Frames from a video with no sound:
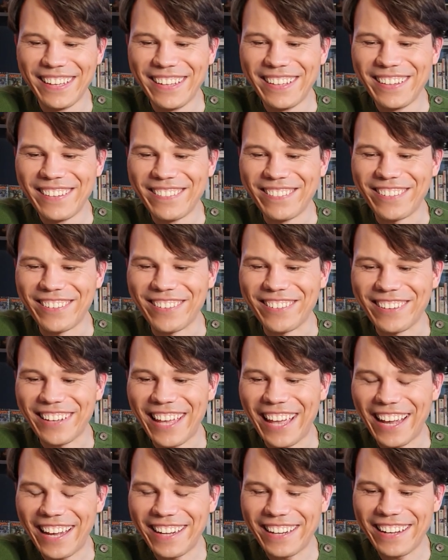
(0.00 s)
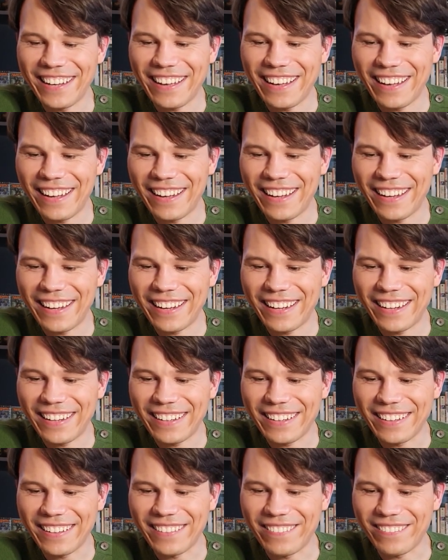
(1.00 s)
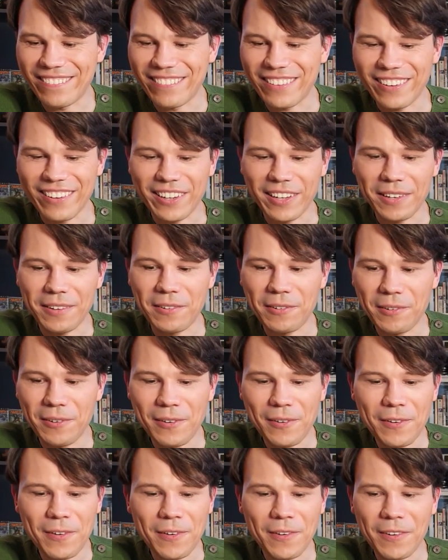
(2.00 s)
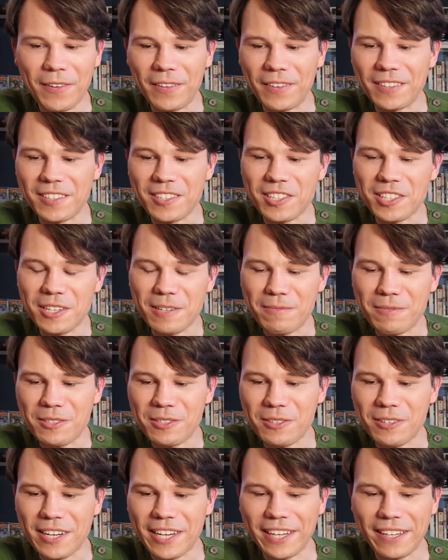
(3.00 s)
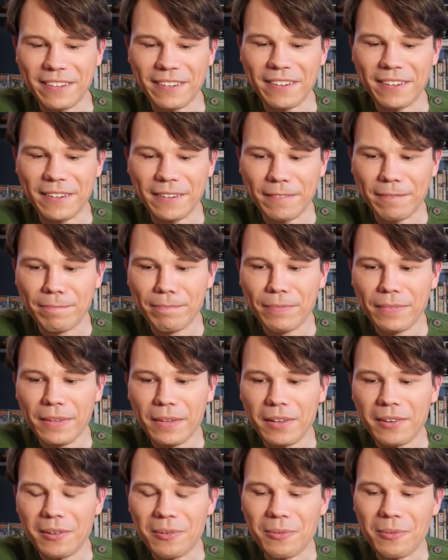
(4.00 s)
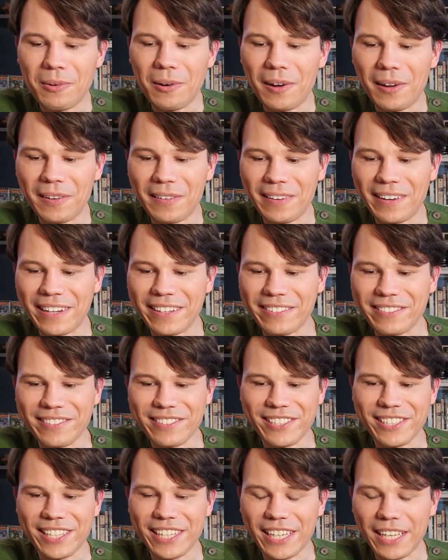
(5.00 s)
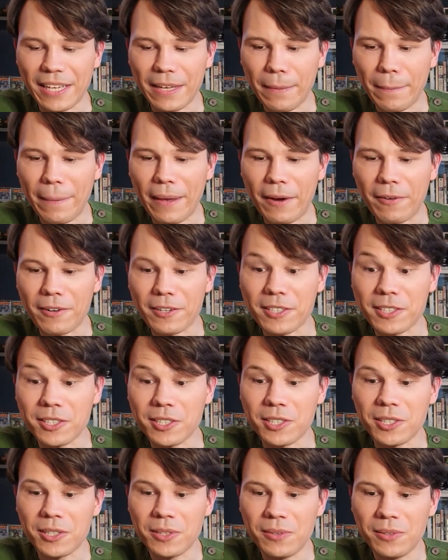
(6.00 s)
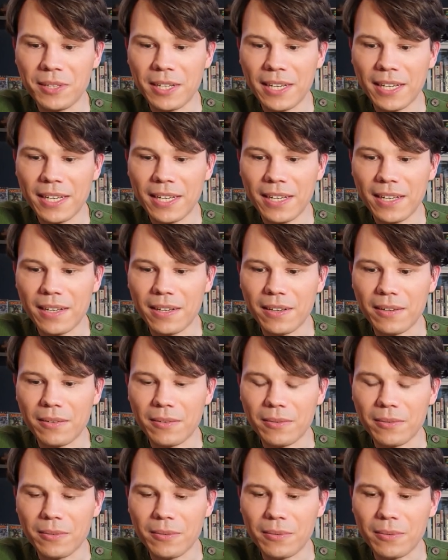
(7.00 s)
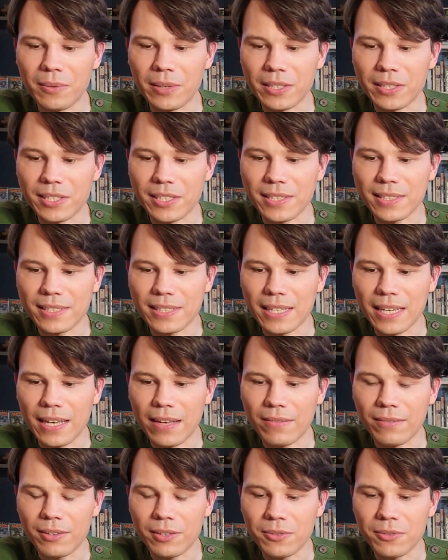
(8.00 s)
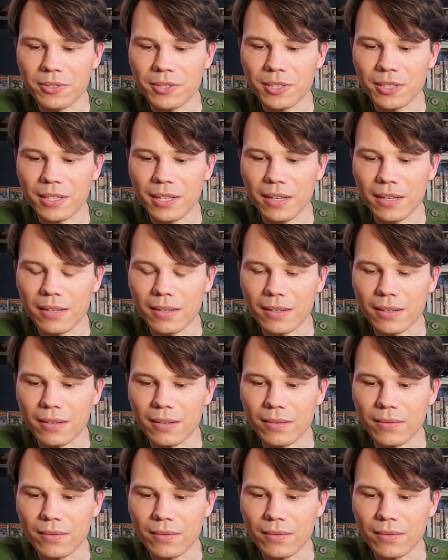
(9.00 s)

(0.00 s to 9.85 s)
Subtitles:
Volcanion. Very cool. Gym Trainer. Water Energy. Barraskewda, which is the evolution of,